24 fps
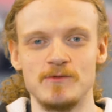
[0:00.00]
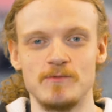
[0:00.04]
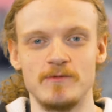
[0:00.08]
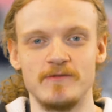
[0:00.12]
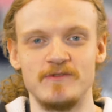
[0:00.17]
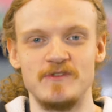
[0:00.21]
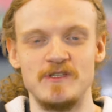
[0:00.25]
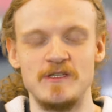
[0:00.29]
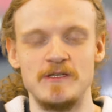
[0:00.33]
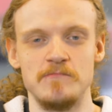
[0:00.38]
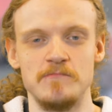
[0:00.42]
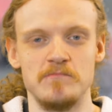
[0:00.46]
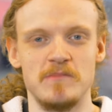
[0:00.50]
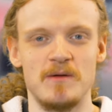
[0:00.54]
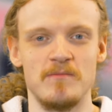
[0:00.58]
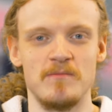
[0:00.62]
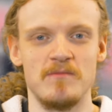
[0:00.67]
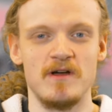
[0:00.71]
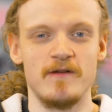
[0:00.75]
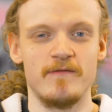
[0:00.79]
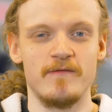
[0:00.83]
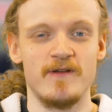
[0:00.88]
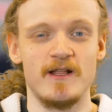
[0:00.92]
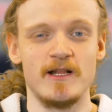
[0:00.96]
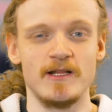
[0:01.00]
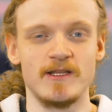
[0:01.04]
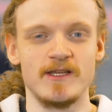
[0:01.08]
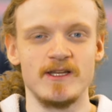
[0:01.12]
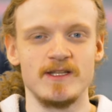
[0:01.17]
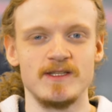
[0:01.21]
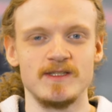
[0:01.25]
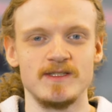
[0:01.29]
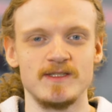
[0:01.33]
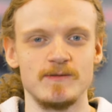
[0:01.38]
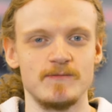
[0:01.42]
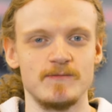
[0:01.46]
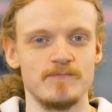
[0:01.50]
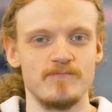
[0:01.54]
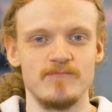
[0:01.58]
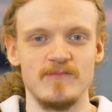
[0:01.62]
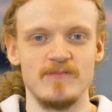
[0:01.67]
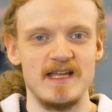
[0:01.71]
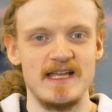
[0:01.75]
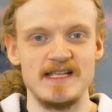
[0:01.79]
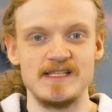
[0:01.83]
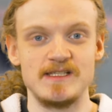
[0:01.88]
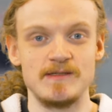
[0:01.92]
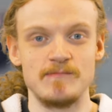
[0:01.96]
with the Mumbai Falcons
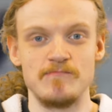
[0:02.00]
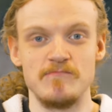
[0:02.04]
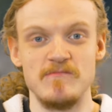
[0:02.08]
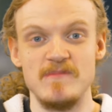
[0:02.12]
as a